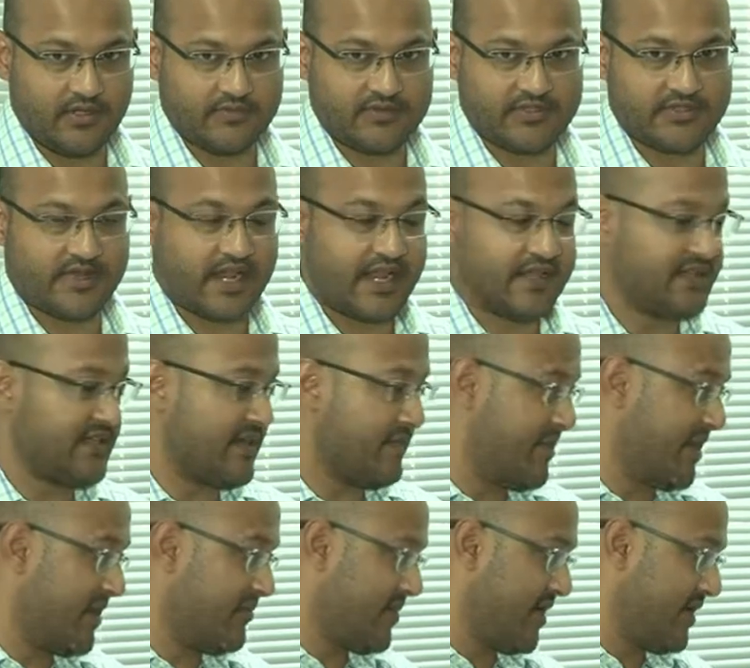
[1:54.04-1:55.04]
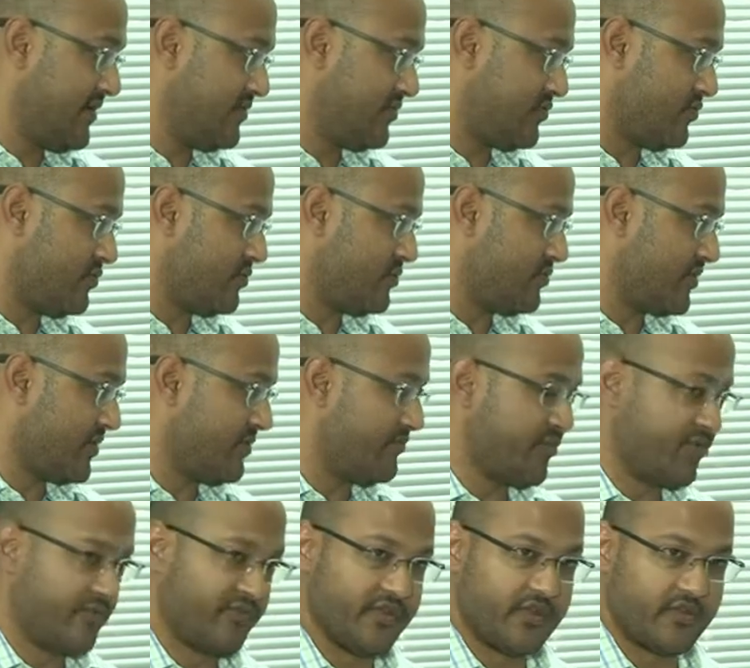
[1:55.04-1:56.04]
strides are being made to
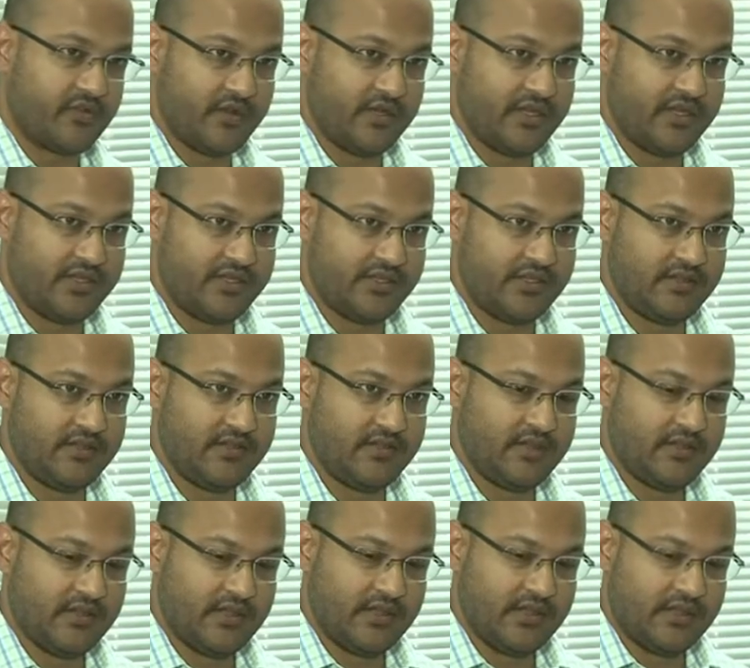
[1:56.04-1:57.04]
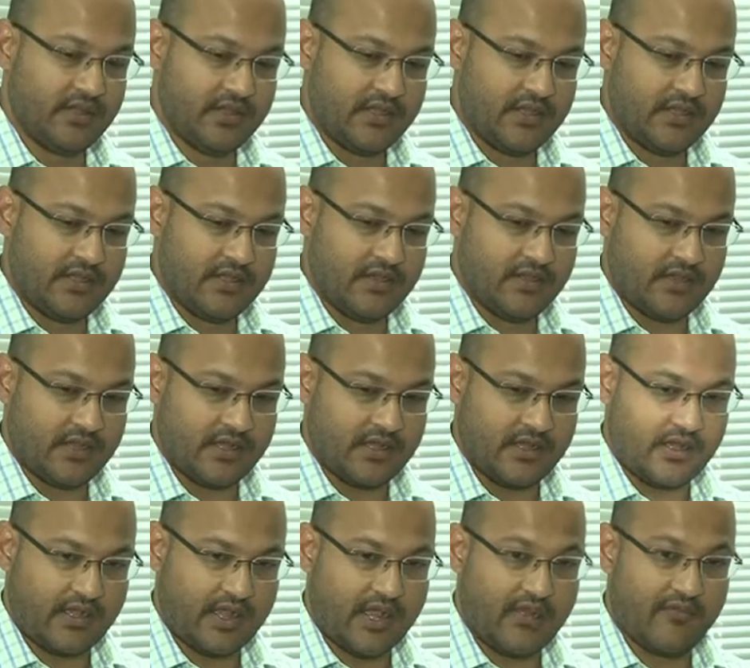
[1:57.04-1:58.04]
improve the quality.
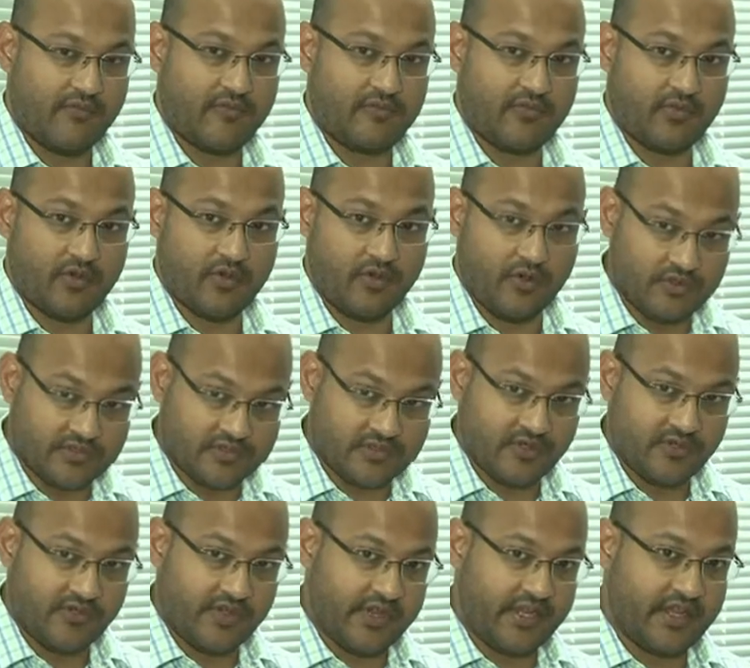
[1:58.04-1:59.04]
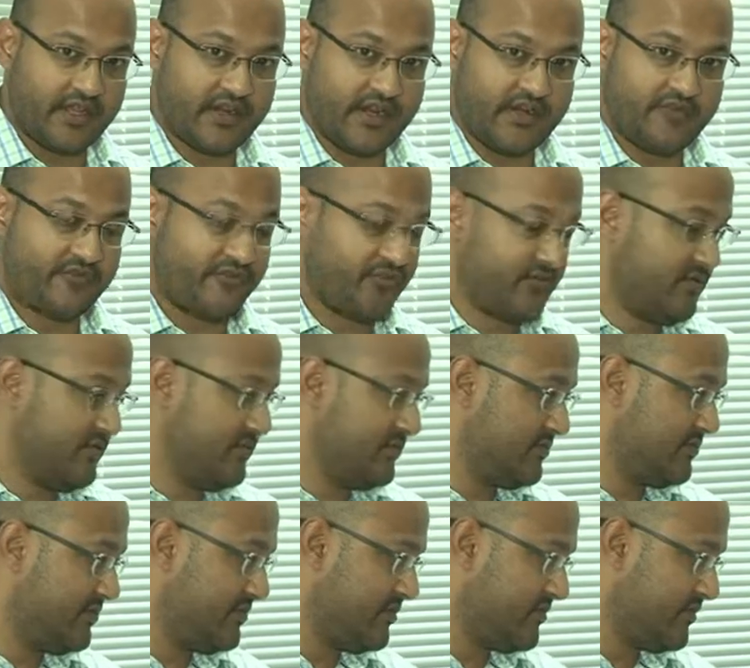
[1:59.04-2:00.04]
I'm also very grateful
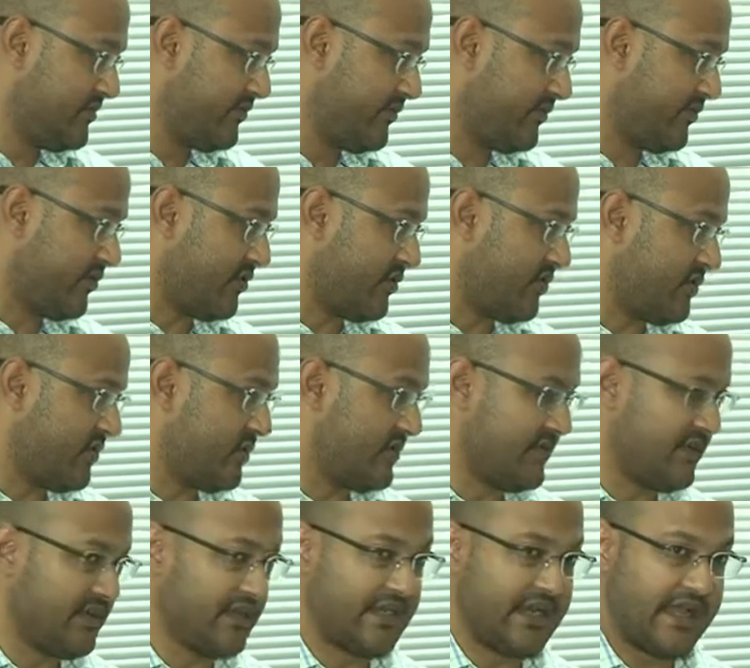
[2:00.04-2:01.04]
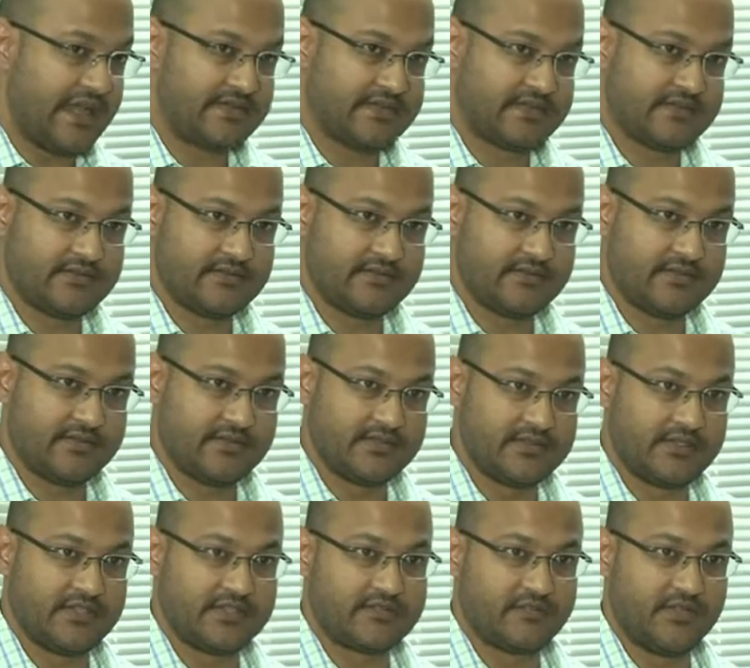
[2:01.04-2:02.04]
for the last
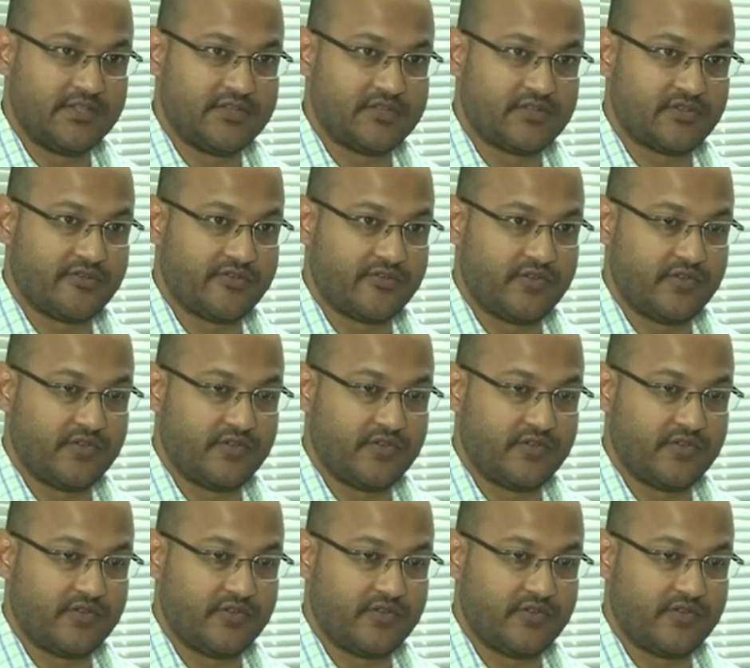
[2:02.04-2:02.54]
6 months of